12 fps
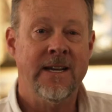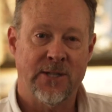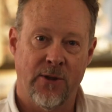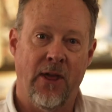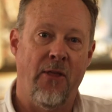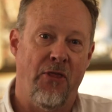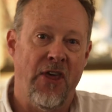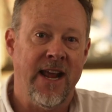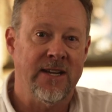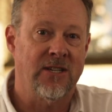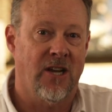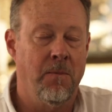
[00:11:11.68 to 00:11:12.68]
so that
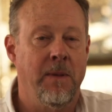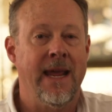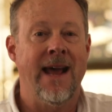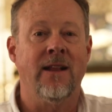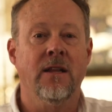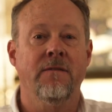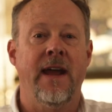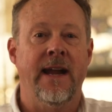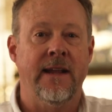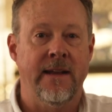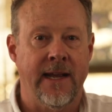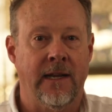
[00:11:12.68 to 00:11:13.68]
things could be
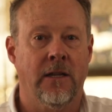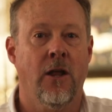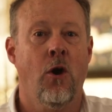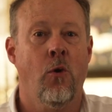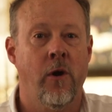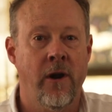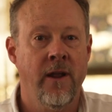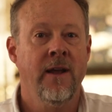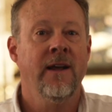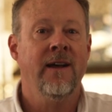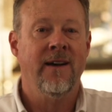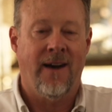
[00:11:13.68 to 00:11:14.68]
elevated and lowered
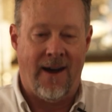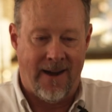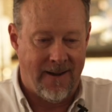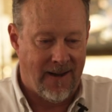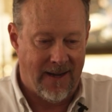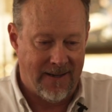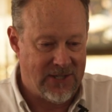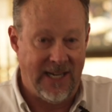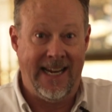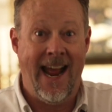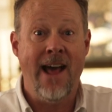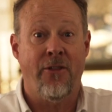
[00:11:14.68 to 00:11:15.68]
uh, uh,
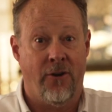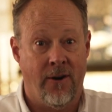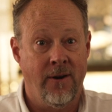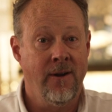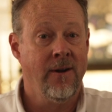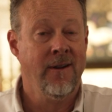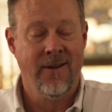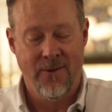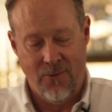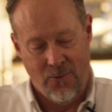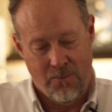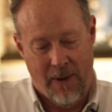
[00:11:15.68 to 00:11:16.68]
together
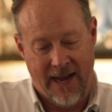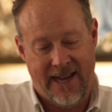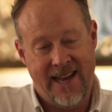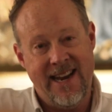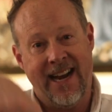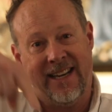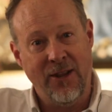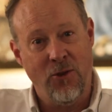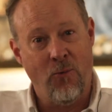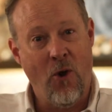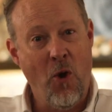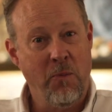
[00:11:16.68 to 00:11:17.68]
by connecting
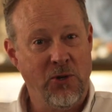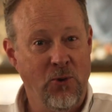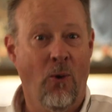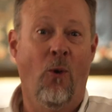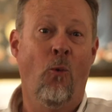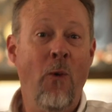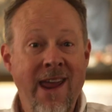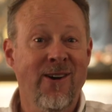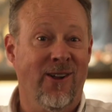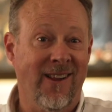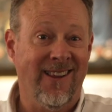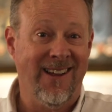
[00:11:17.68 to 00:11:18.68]
the rope to a
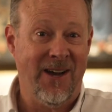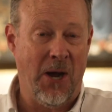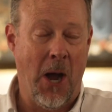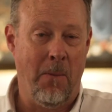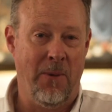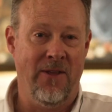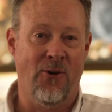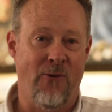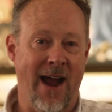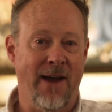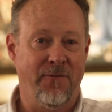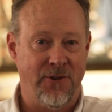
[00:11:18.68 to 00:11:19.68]
wheel up in the
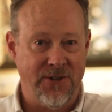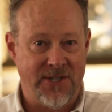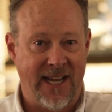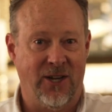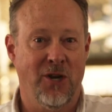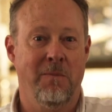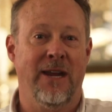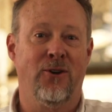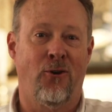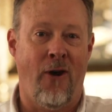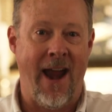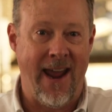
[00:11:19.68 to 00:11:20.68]
rafters that could be
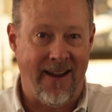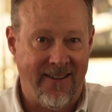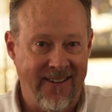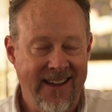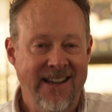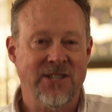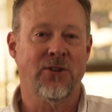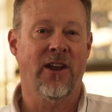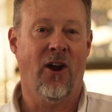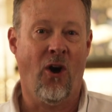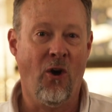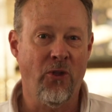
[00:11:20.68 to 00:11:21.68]
cranked so
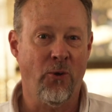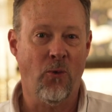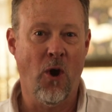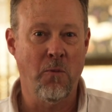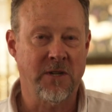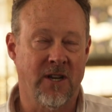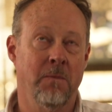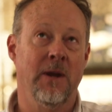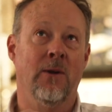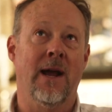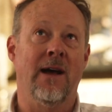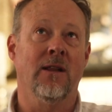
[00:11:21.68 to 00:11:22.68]
that all the ropes could
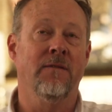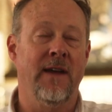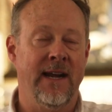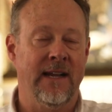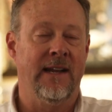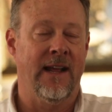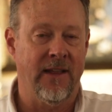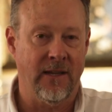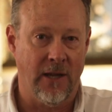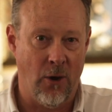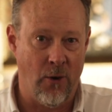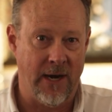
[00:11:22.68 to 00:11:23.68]
be elevated and
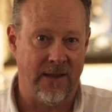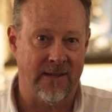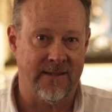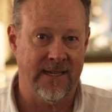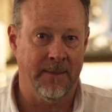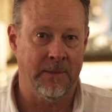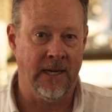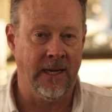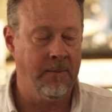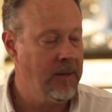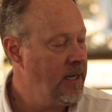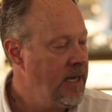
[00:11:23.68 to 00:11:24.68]
then lowered at the same
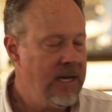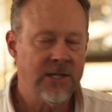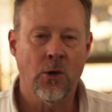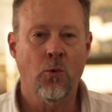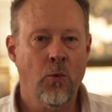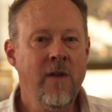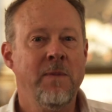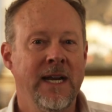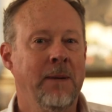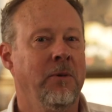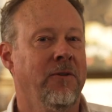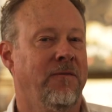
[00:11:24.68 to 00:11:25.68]
time. So we've been
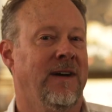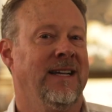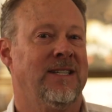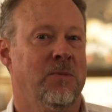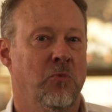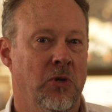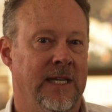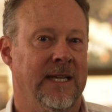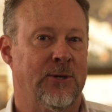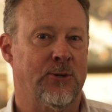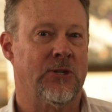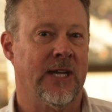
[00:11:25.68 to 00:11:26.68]
able to find some really
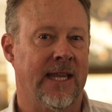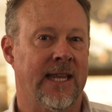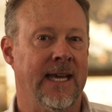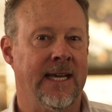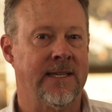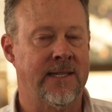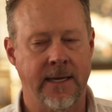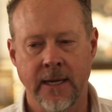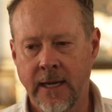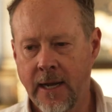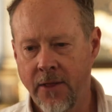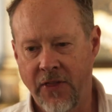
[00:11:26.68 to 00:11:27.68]
interesting things that,
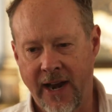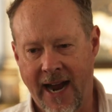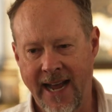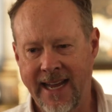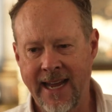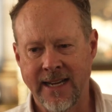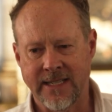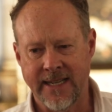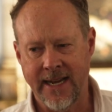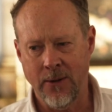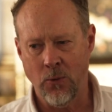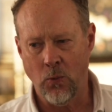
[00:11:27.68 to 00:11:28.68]
that I can't
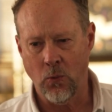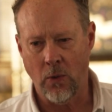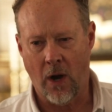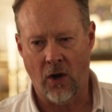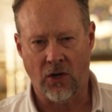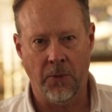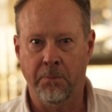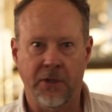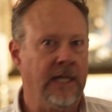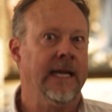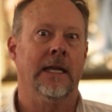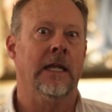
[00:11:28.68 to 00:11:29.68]
say are
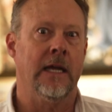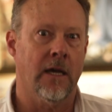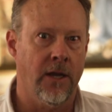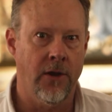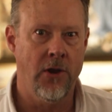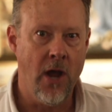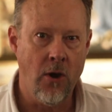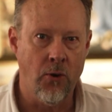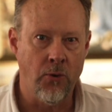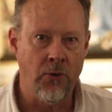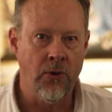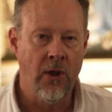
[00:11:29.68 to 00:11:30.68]
completely
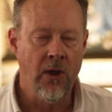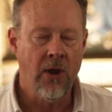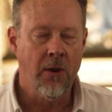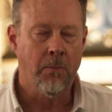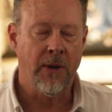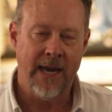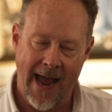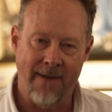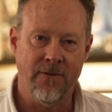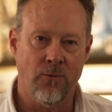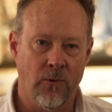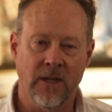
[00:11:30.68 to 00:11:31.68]
unknown, but
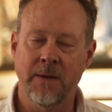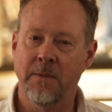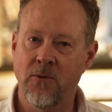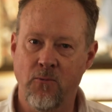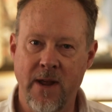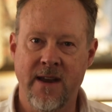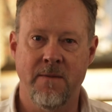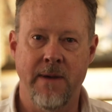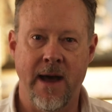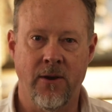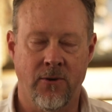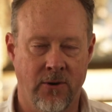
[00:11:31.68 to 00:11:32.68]
haven't really been written
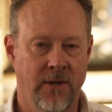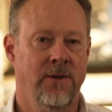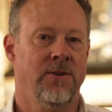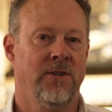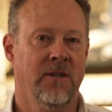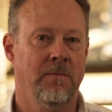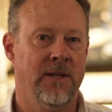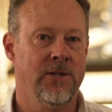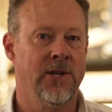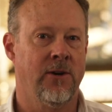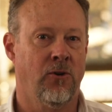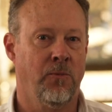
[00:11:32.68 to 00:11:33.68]
about or understood by the
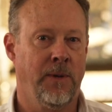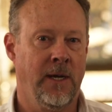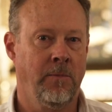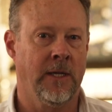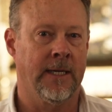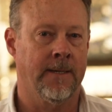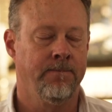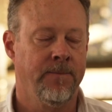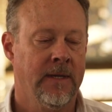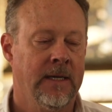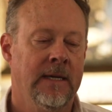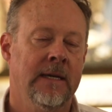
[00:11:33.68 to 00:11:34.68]
general public.
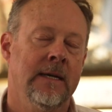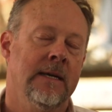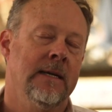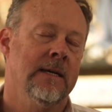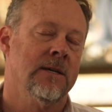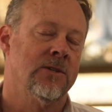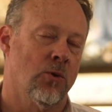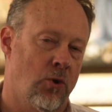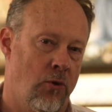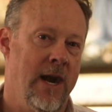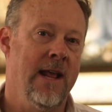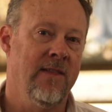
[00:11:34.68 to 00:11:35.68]
So
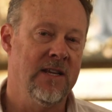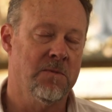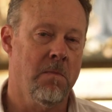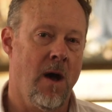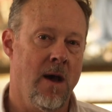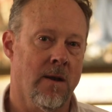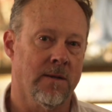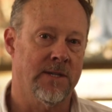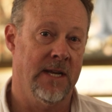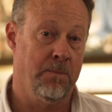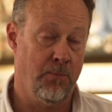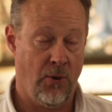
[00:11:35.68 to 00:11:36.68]
creating these models
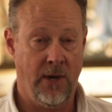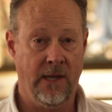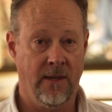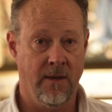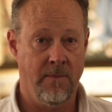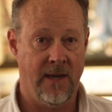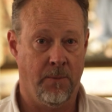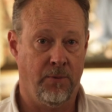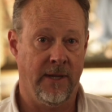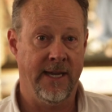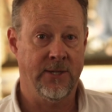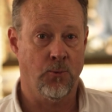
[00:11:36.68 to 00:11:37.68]
and putting them in a
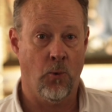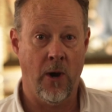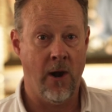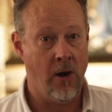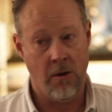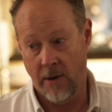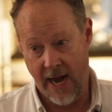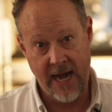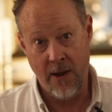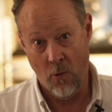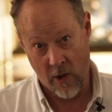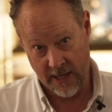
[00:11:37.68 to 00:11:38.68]
place where
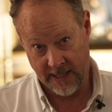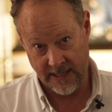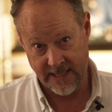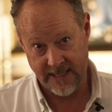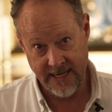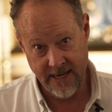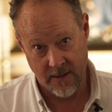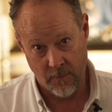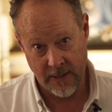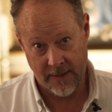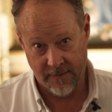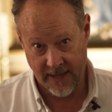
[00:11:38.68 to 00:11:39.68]
anyone can see them
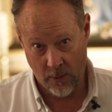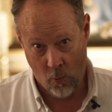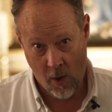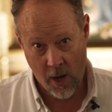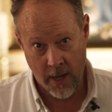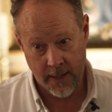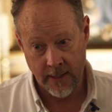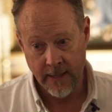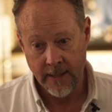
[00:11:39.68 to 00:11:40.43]
whenever they want